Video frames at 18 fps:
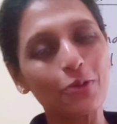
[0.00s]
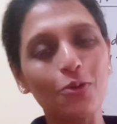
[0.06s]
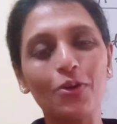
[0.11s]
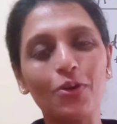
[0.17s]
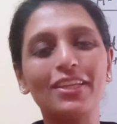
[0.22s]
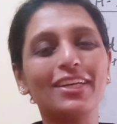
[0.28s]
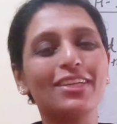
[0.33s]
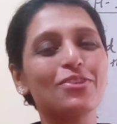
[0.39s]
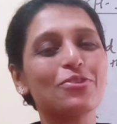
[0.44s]
all
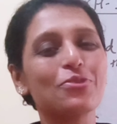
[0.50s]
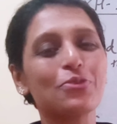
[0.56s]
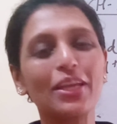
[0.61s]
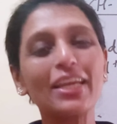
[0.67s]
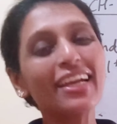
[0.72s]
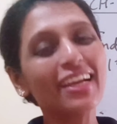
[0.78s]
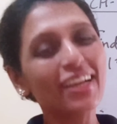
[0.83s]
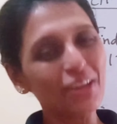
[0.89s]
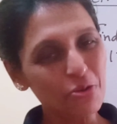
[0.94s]
are
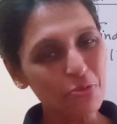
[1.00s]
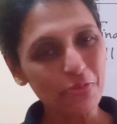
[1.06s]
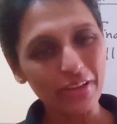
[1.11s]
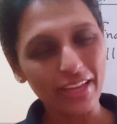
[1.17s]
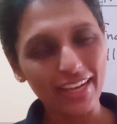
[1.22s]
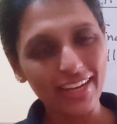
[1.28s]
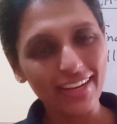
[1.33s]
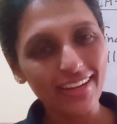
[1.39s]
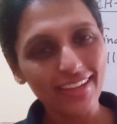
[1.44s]
doing well.
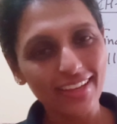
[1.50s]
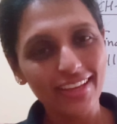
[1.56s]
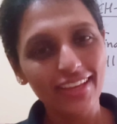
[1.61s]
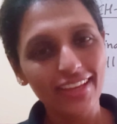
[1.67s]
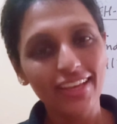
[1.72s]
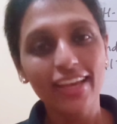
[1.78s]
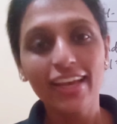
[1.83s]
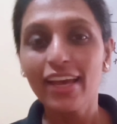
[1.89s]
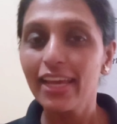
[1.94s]

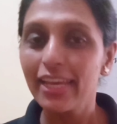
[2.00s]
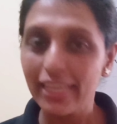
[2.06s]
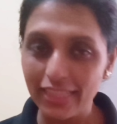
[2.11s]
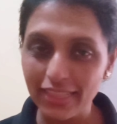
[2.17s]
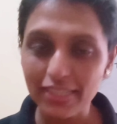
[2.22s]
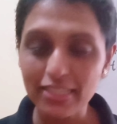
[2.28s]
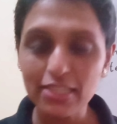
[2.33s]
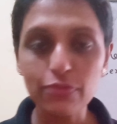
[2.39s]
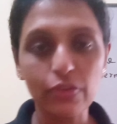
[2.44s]
In
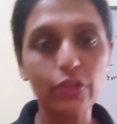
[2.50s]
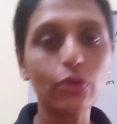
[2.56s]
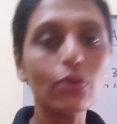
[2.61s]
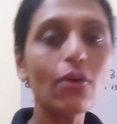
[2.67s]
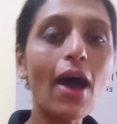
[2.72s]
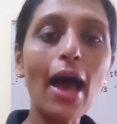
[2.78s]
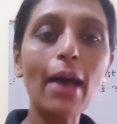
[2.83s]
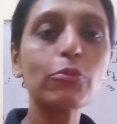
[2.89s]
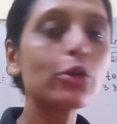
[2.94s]
this video
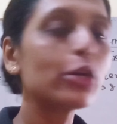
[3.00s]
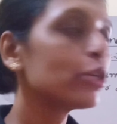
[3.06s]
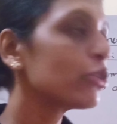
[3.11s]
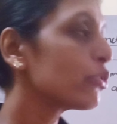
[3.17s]
I am going to